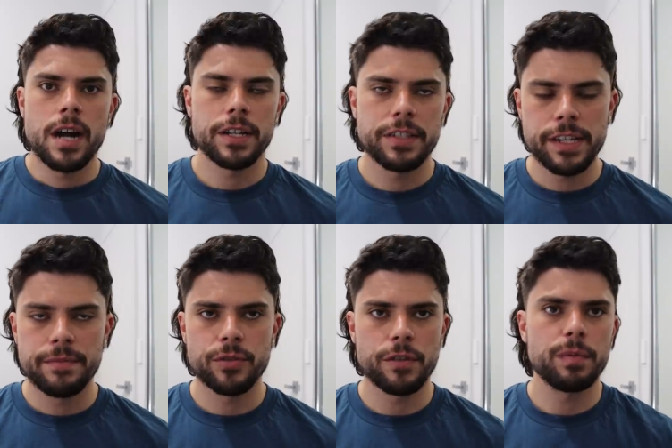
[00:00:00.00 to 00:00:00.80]
I could see
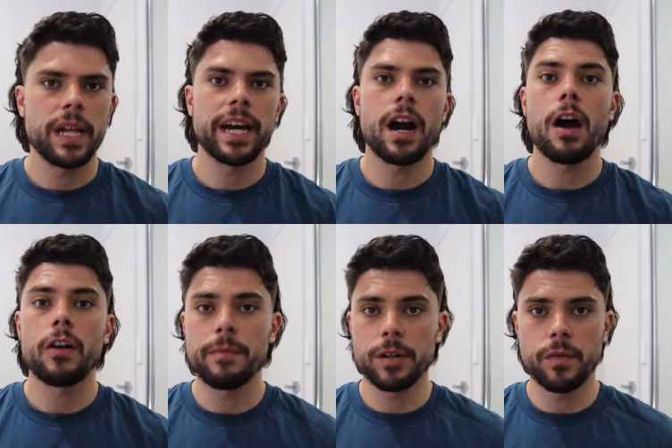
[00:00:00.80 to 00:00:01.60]
him sort of playing
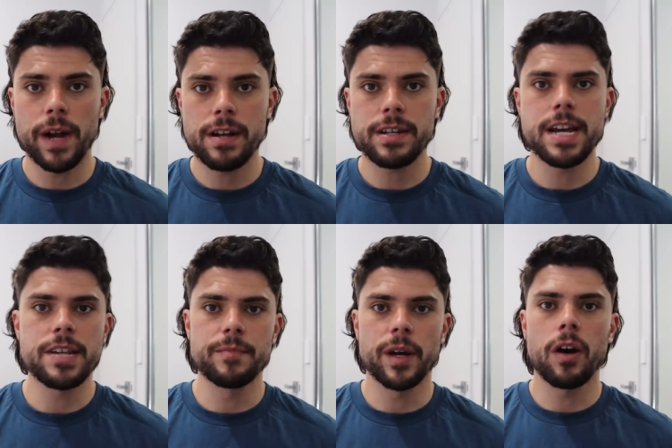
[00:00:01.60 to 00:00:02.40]
higher up the ground
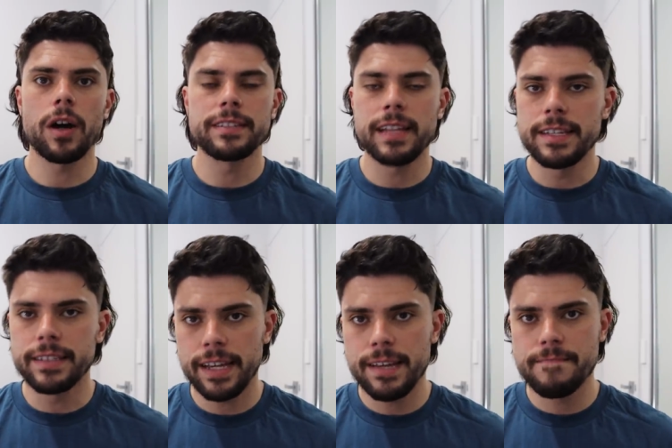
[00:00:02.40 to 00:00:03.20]
as McKay stays
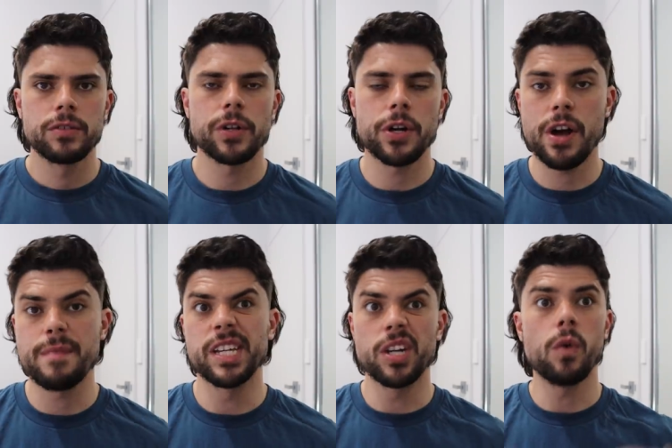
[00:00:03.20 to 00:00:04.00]
deep. So I don't know how
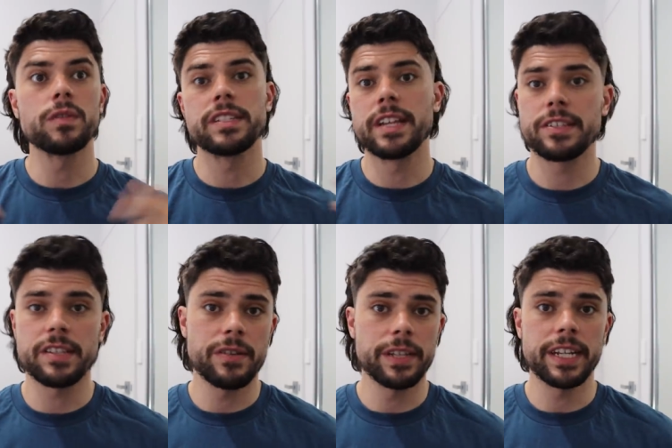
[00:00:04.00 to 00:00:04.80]
many goals he's
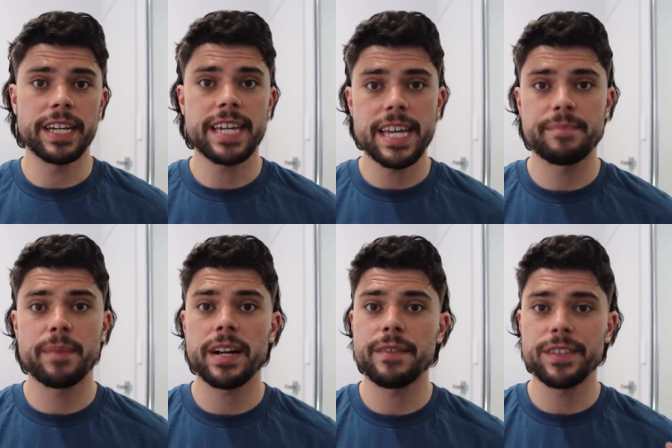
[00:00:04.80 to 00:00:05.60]
necessarily going to kick,
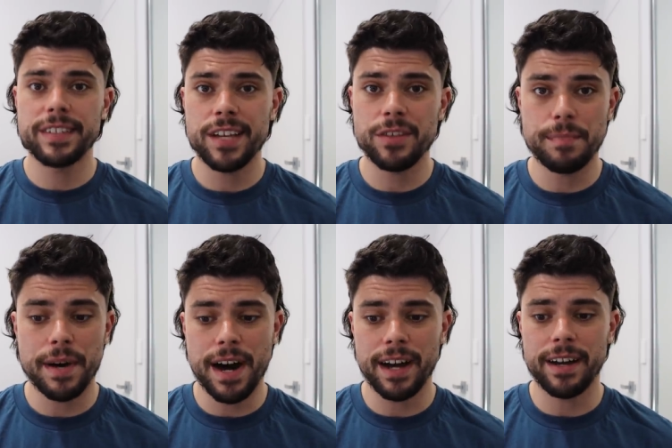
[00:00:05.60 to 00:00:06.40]
but if he stays on the
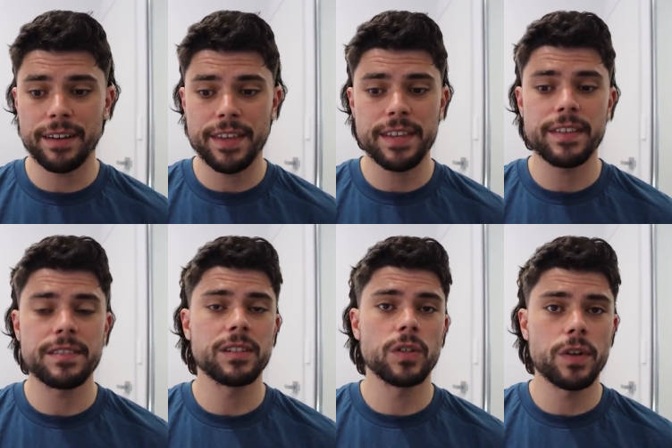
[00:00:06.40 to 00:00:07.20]
park, I think
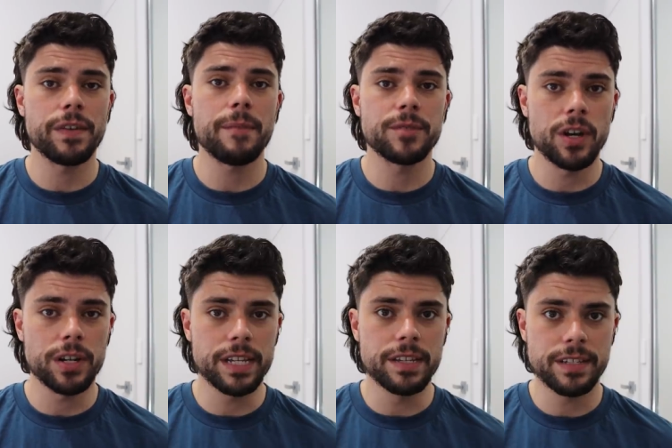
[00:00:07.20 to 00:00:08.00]
there's a lot of upside
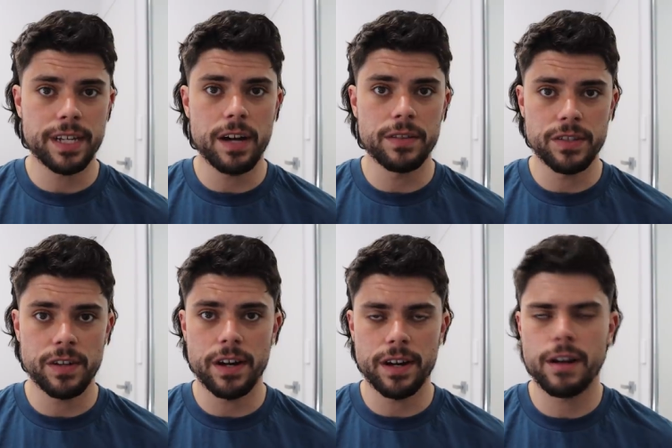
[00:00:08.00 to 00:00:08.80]
in this Carlton
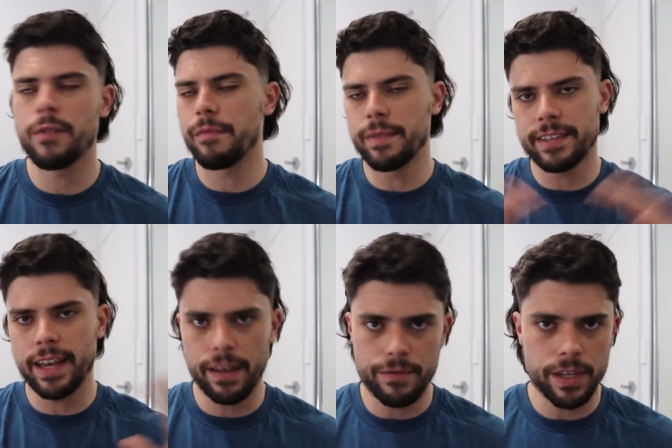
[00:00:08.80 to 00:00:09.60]
side. I know we've been
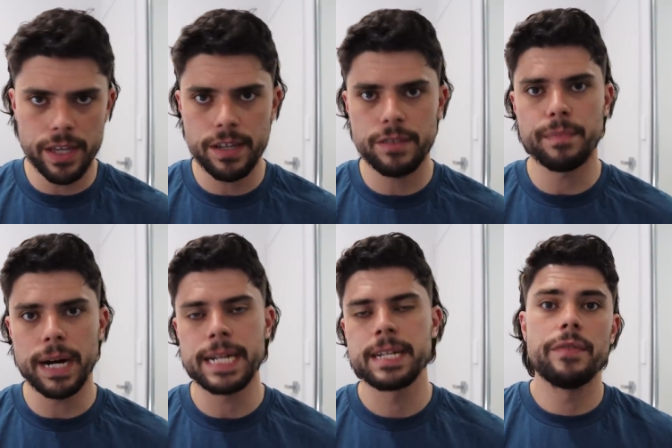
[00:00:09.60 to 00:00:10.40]
saying it for years,
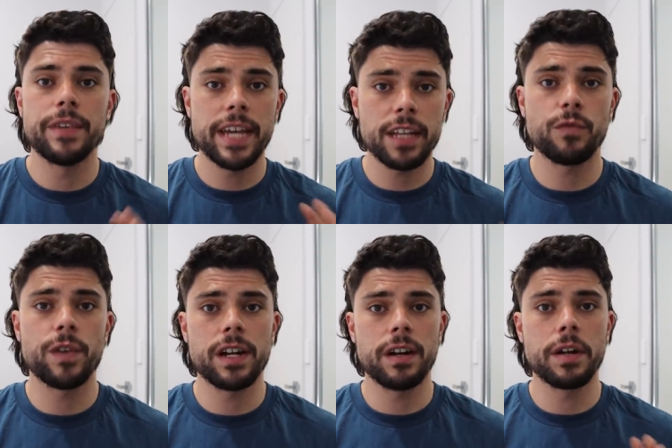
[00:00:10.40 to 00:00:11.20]
but if he gets fit,
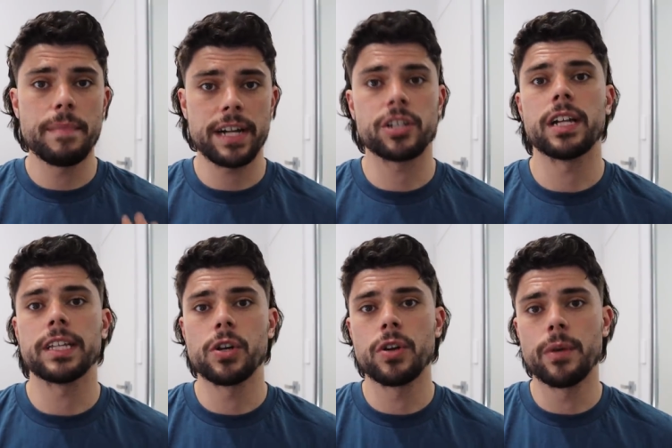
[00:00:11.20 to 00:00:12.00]
I'm going to back Charlie
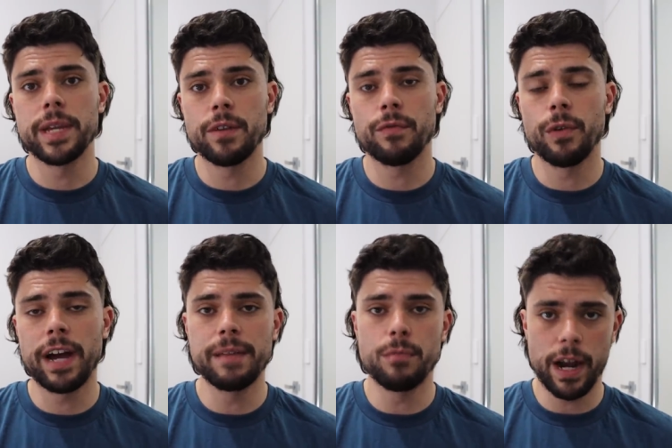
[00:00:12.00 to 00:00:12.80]
Curnow in for
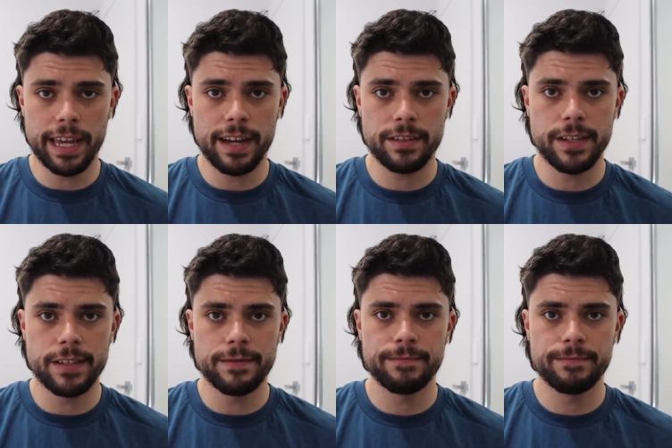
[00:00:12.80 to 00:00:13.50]
a breakout season.